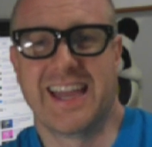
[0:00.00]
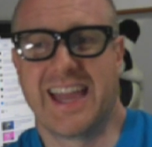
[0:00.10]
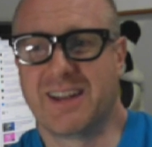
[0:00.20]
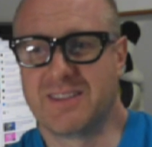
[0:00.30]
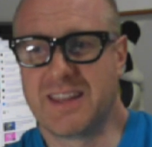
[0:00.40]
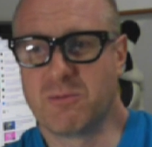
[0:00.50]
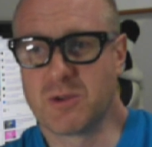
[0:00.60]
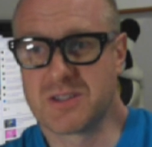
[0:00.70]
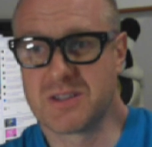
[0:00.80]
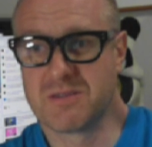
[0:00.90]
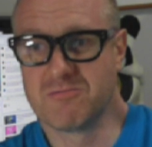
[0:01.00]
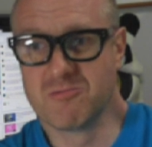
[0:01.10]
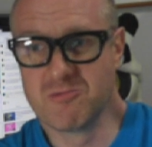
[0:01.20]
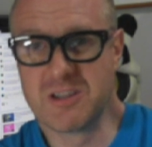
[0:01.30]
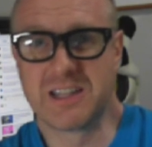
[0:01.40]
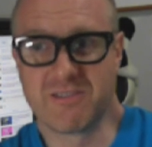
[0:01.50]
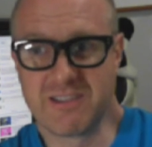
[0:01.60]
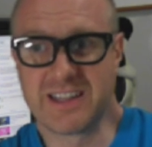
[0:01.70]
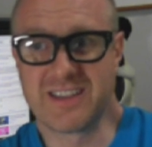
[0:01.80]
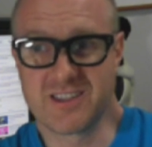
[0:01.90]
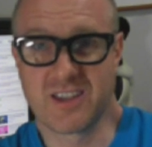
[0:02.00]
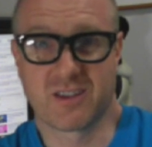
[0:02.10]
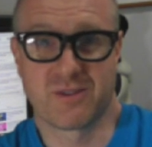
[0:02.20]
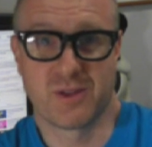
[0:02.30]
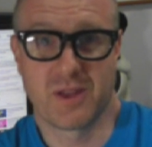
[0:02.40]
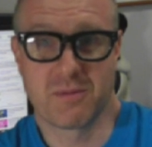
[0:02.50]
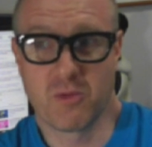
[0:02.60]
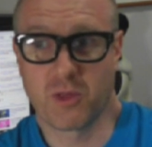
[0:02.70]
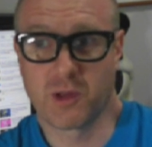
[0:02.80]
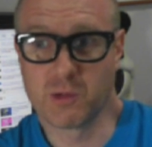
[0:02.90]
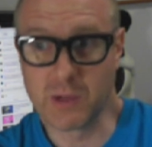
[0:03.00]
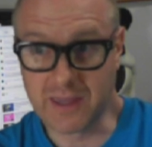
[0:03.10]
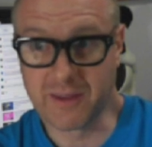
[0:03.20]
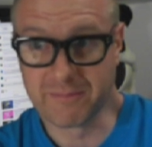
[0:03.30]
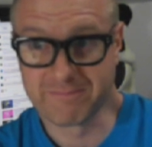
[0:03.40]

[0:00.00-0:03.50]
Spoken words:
and then was really, really sick for like more than a week.